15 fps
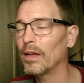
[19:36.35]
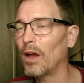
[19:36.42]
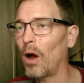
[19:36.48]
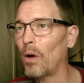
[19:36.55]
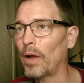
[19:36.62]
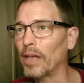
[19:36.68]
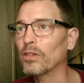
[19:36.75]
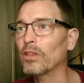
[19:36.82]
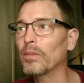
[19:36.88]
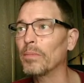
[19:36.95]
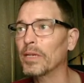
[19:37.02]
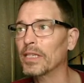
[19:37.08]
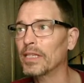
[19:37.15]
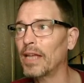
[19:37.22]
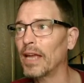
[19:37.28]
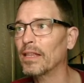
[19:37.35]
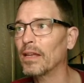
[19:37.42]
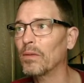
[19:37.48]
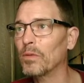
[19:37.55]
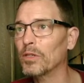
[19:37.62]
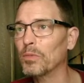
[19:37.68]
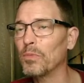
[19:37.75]
Okay, so the mistake
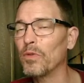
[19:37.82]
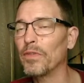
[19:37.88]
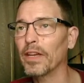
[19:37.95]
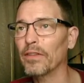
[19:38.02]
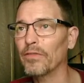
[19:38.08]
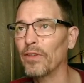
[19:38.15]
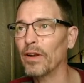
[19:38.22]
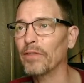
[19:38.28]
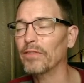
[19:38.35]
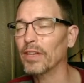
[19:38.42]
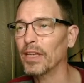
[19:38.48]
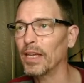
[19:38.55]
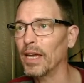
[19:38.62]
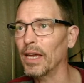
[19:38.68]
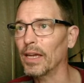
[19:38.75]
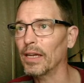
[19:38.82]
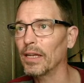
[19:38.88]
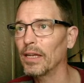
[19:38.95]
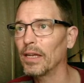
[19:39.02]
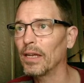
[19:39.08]
then was moving in front of the king,